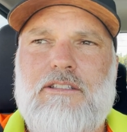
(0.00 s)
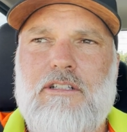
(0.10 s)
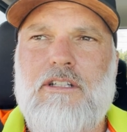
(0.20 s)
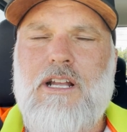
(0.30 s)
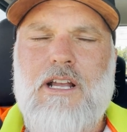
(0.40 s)

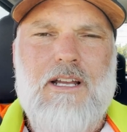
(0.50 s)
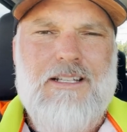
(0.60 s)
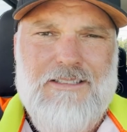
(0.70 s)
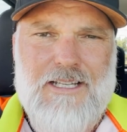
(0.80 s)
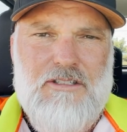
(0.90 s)
So
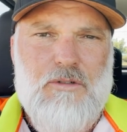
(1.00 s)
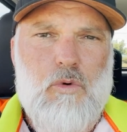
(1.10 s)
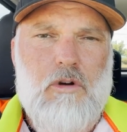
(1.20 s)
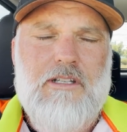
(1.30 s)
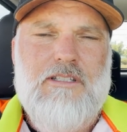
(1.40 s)
test the
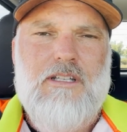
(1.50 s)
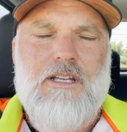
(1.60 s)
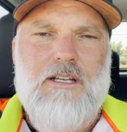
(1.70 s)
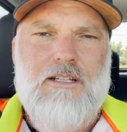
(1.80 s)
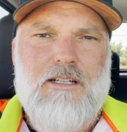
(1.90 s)
waters,
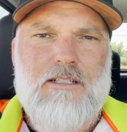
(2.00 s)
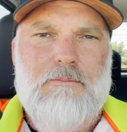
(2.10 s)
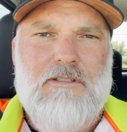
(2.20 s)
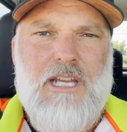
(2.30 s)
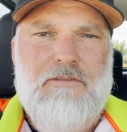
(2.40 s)

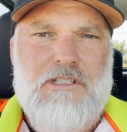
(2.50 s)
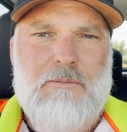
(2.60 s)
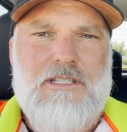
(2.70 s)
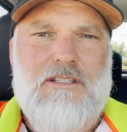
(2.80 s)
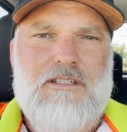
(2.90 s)
um, see if there's
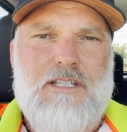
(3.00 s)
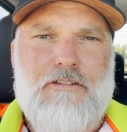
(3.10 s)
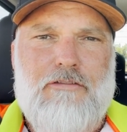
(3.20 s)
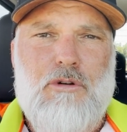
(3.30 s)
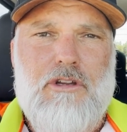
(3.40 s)
a business
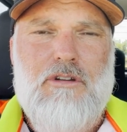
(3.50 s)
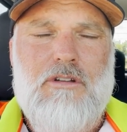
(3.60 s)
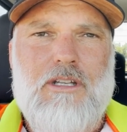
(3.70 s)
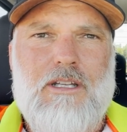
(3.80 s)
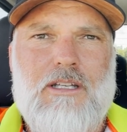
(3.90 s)
there for you
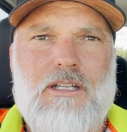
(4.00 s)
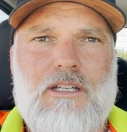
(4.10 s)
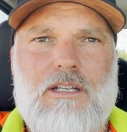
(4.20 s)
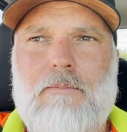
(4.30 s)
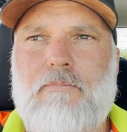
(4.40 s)

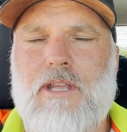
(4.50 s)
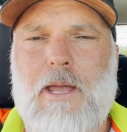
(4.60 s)
um,